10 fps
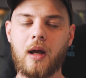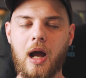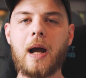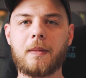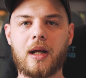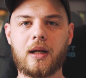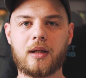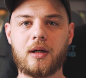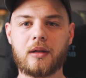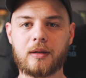I'm getting
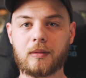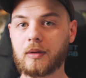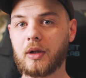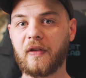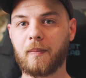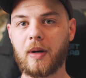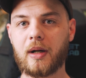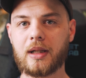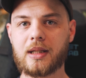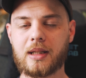there. The good
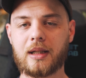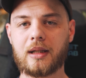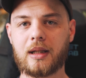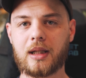part is that